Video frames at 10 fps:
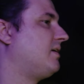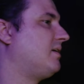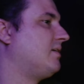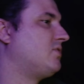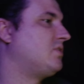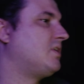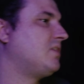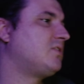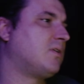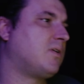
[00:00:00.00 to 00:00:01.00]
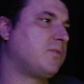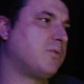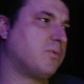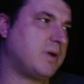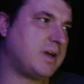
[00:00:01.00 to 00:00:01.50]
So sends her on their
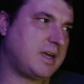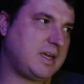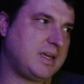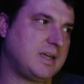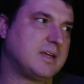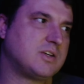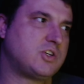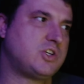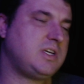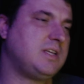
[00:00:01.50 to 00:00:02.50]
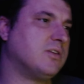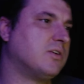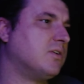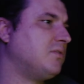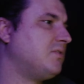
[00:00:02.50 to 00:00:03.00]
way. She
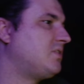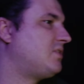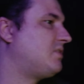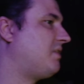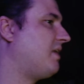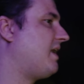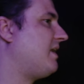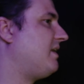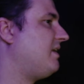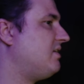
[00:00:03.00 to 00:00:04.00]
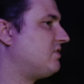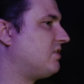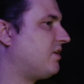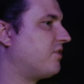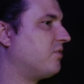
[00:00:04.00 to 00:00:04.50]
learns that his
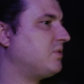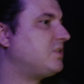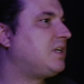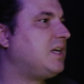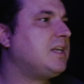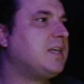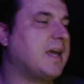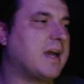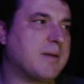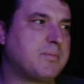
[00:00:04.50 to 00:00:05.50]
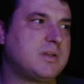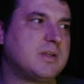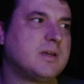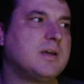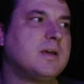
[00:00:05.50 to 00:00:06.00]
daughter was kidnapped.
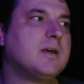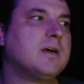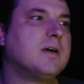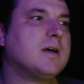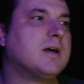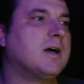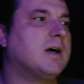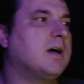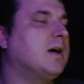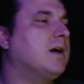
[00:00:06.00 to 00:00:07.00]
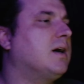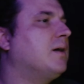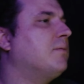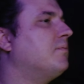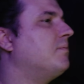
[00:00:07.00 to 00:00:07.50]

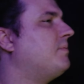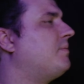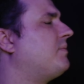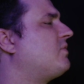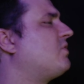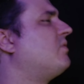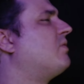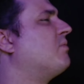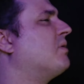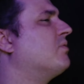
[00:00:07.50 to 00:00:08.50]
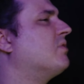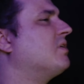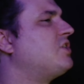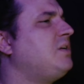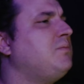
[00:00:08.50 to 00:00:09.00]
I'm trying to remember, and
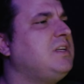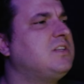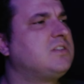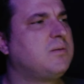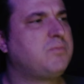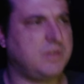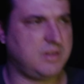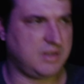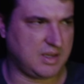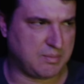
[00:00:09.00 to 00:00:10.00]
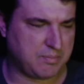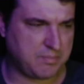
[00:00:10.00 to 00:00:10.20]
she meets up with him,